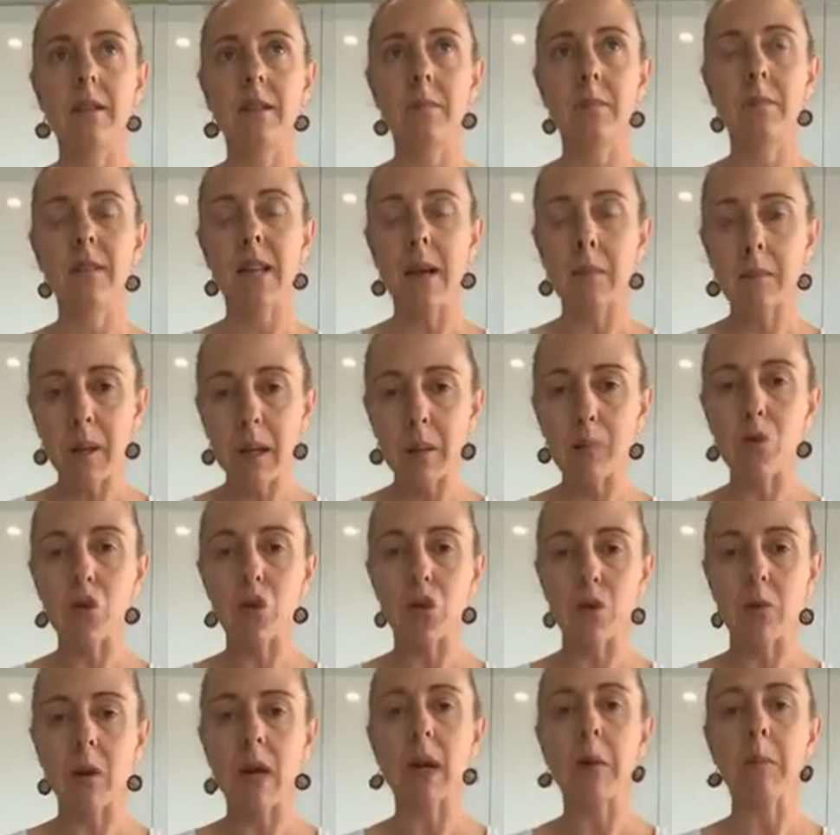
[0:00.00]
some people
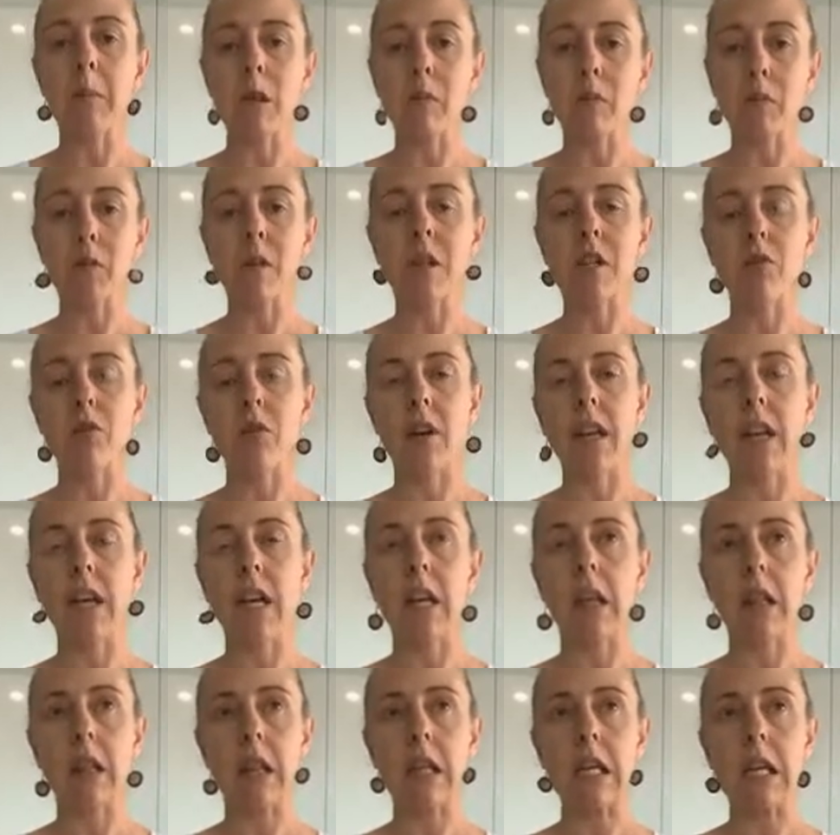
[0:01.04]
do recommend
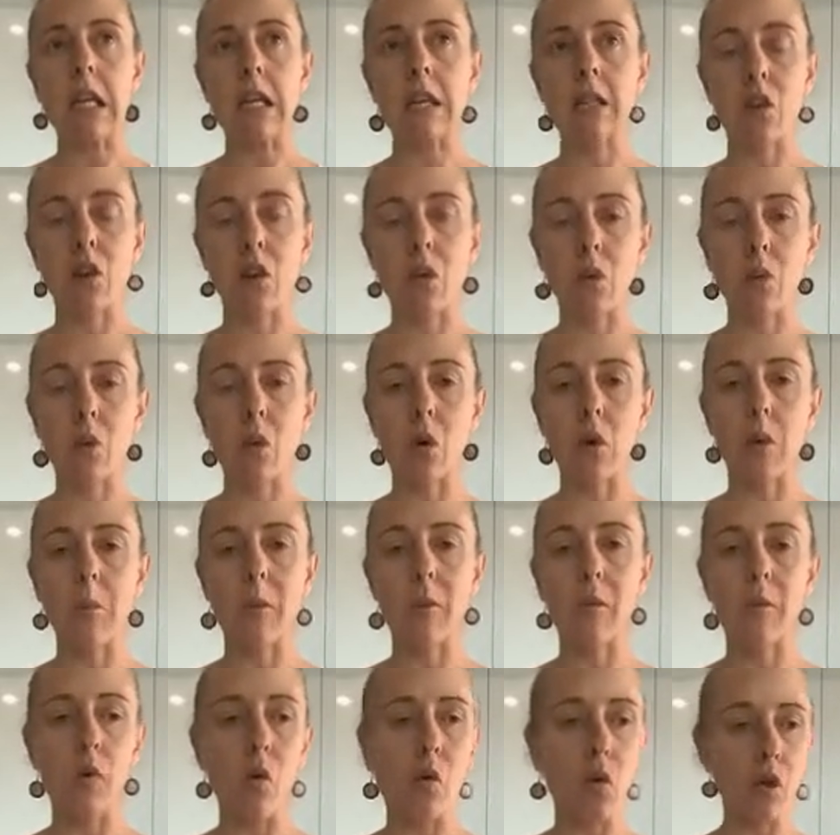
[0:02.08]
refrigerating the soda water
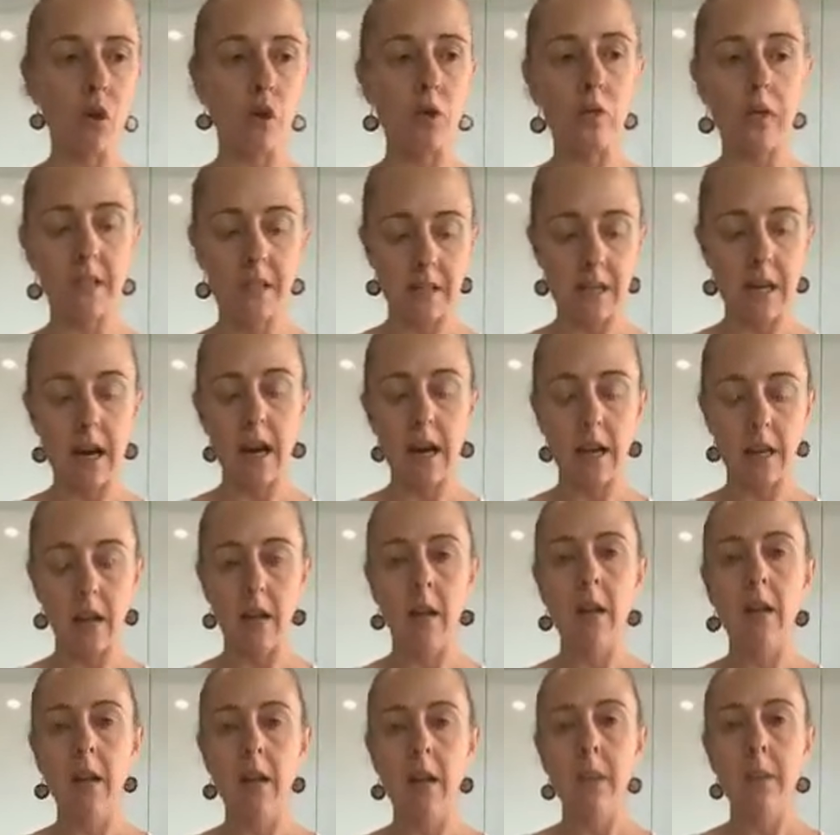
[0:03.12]
before you start
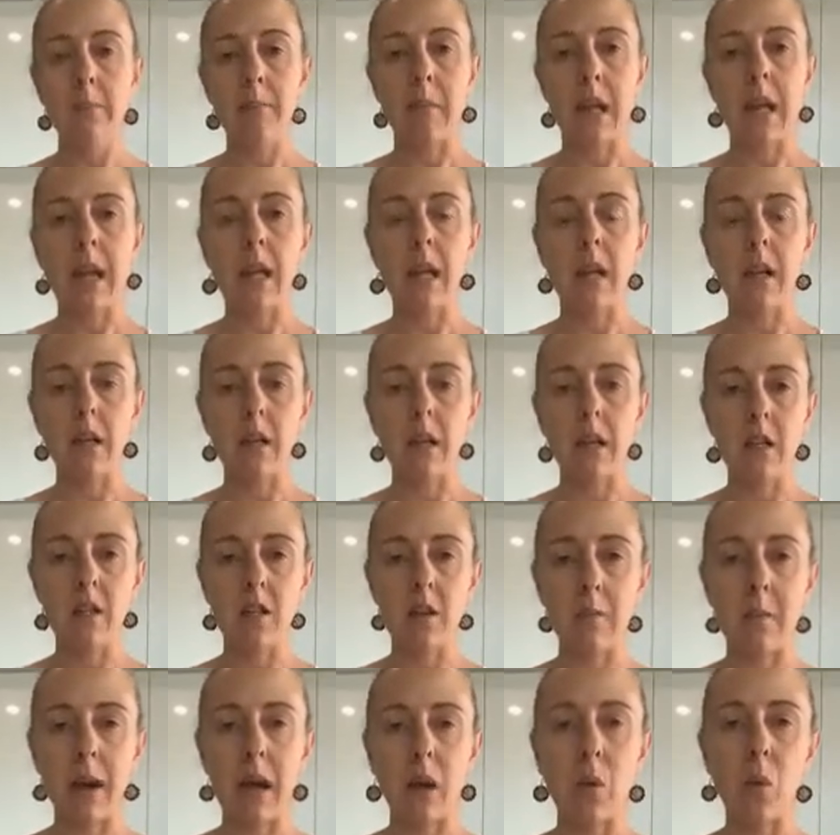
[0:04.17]
making it
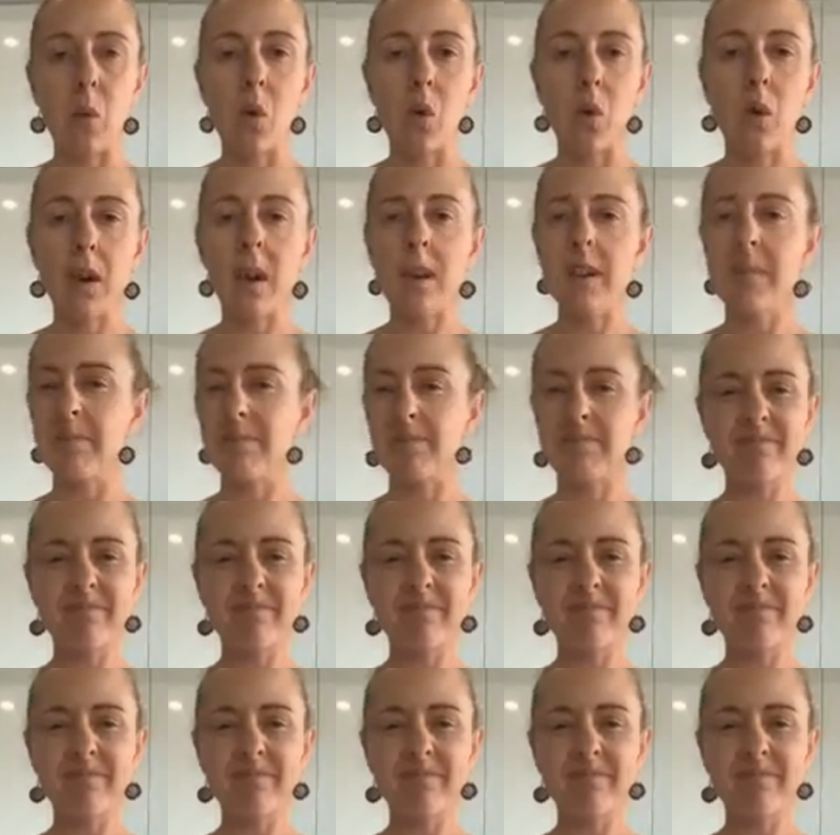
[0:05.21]
into mag water.